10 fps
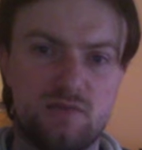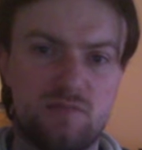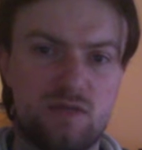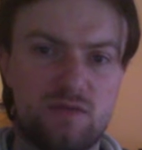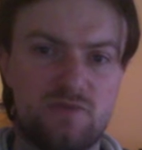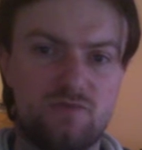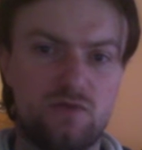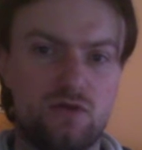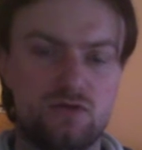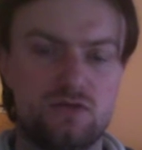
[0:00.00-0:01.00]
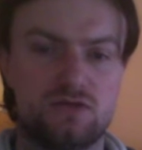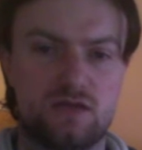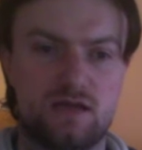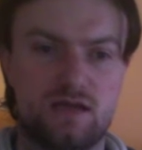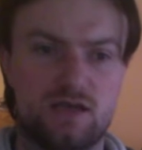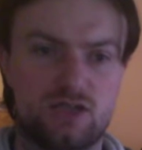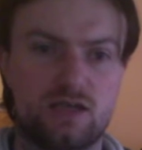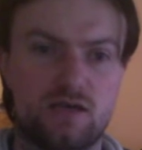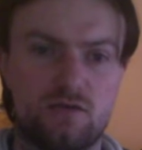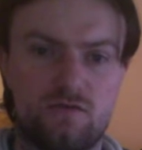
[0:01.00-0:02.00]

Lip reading: maybe check out the